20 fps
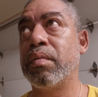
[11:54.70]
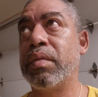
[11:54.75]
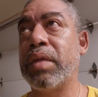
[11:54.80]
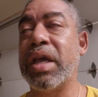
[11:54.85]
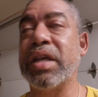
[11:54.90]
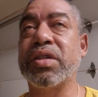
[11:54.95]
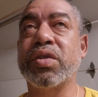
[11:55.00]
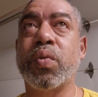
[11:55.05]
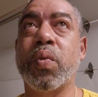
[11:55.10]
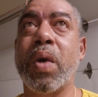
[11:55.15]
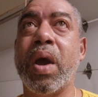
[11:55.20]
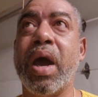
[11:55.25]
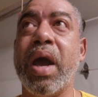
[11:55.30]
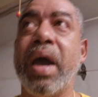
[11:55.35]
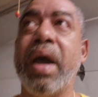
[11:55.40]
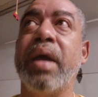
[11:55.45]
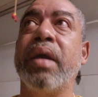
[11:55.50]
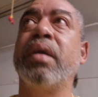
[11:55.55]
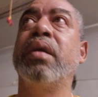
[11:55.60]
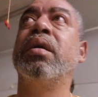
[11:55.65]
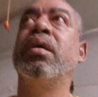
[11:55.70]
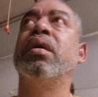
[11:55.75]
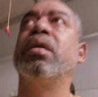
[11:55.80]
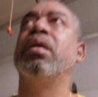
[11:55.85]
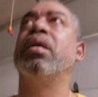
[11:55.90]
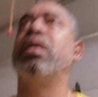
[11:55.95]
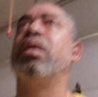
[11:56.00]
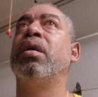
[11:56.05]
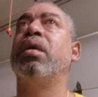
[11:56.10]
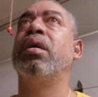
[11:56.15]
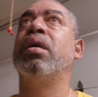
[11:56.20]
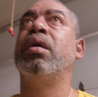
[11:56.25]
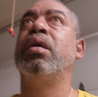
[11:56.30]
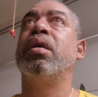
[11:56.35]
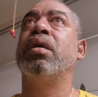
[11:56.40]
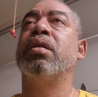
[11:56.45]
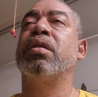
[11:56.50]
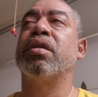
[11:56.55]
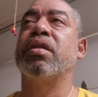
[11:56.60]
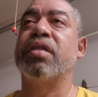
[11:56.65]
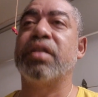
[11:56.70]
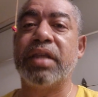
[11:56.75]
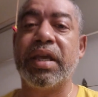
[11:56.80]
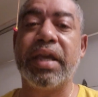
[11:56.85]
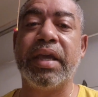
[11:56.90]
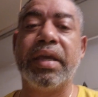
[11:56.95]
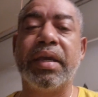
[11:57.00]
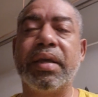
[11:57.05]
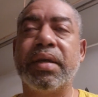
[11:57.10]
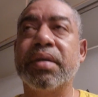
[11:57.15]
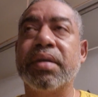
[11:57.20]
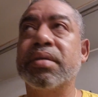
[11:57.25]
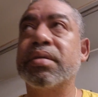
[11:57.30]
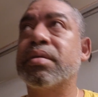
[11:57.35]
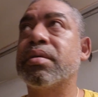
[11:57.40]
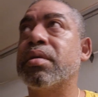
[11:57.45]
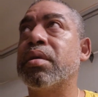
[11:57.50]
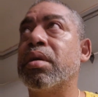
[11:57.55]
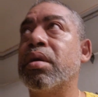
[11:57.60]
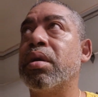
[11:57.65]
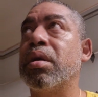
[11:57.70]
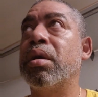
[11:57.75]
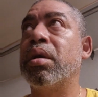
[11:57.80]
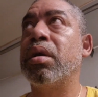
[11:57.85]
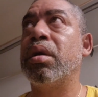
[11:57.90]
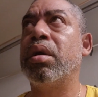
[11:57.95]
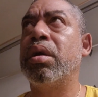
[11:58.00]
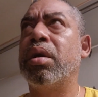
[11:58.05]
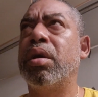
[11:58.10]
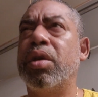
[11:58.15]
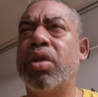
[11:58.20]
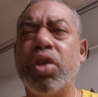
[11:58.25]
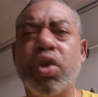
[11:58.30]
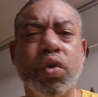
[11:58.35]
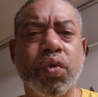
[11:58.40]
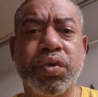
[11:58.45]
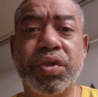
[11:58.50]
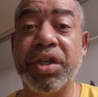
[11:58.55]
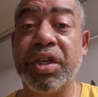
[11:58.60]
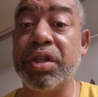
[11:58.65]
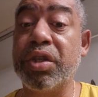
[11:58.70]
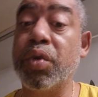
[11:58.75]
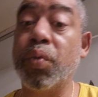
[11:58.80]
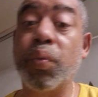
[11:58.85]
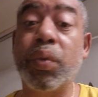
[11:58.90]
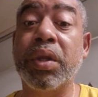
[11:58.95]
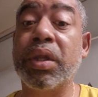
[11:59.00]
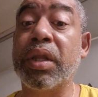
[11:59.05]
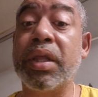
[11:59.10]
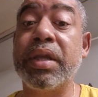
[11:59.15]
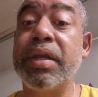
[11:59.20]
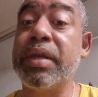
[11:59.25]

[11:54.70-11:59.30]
That's why the things you genuinely